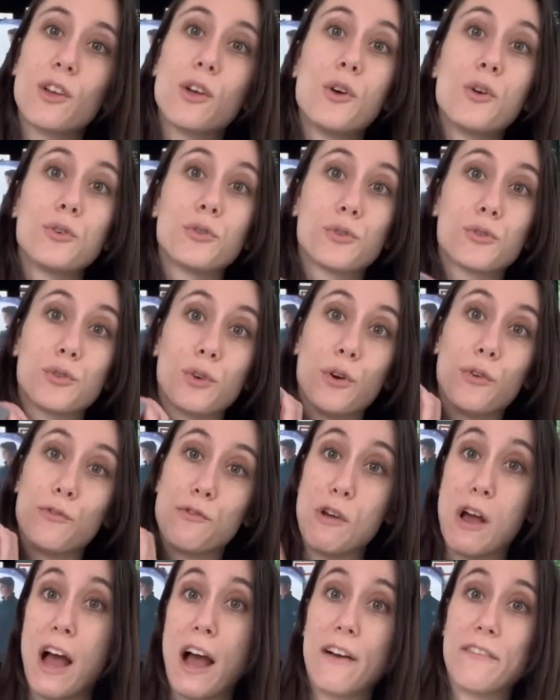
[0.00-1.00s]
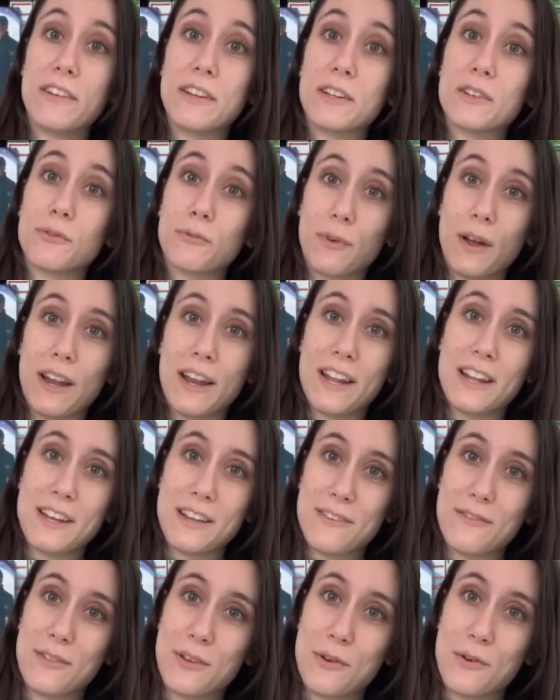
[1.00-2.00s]
So if you haven't read any
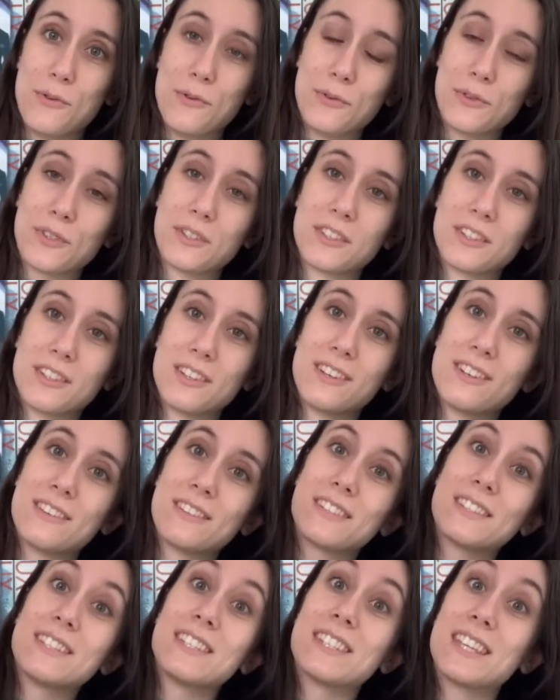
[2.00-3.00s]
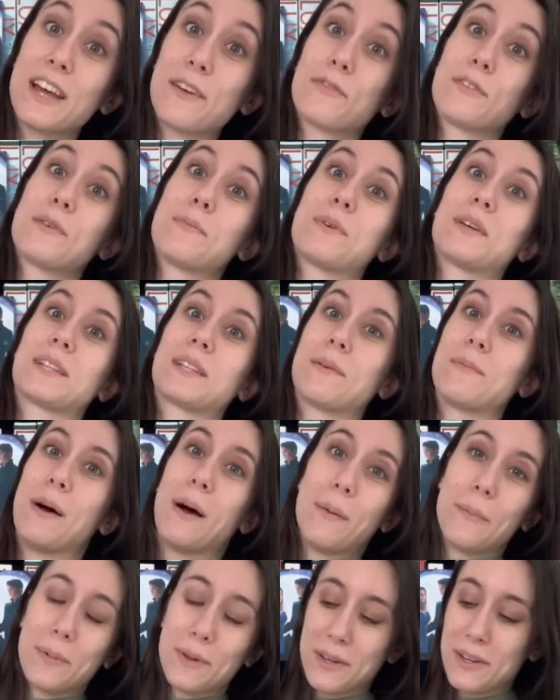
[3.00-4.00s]
of those, definitely pick them up.